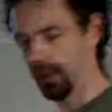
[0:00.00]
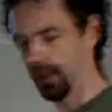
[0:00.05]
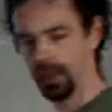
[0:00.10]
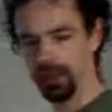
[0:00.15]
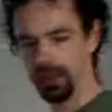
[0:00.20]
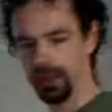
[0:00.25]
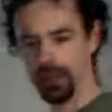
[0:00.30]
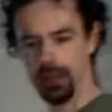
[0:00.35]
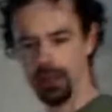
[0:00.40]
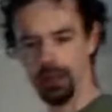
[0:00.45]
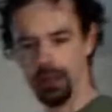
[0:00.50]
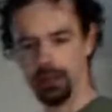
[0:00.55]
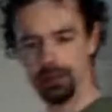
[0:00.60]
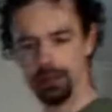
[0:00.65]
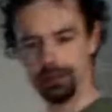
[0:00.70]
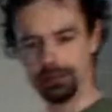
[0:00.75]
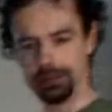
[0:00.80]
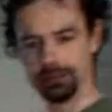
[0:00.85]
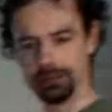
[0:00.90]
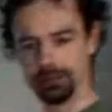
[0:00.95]
So,
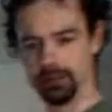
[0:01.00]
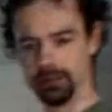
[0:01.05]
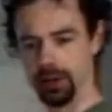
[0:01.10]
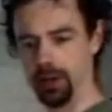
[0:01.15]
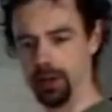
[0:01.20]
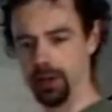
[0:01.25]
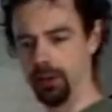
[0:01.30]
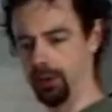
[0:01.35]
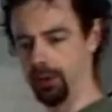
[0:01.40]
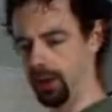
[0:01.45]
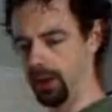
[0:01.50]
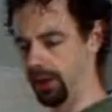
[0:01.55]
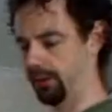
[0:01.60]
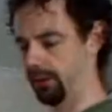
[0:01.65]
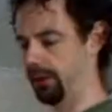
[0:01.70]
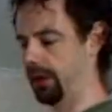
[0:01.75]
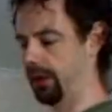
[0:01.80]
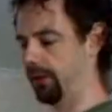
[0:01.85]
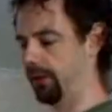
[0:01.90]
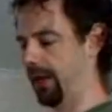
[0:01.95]

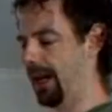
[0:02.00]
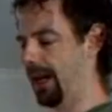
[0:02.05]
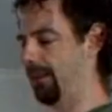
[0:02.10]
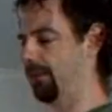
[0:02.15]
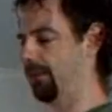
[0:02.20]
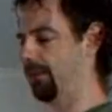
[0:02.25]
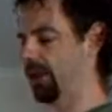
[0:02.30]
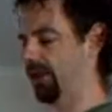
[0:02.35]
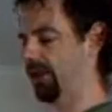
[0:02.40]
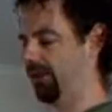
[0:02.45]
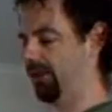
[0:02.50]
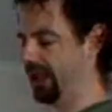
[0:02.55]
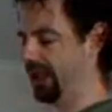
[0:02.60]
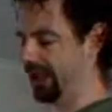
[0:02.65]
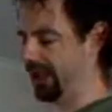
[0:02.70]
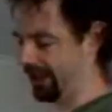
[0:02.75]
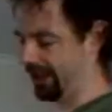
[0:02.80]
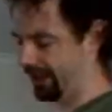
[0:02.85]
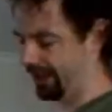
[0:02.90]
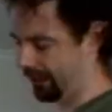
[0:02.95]
200 grams of
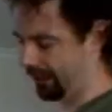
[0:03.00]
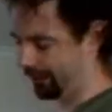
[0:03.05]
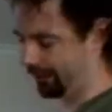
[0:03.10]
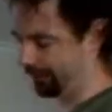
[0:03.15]
this.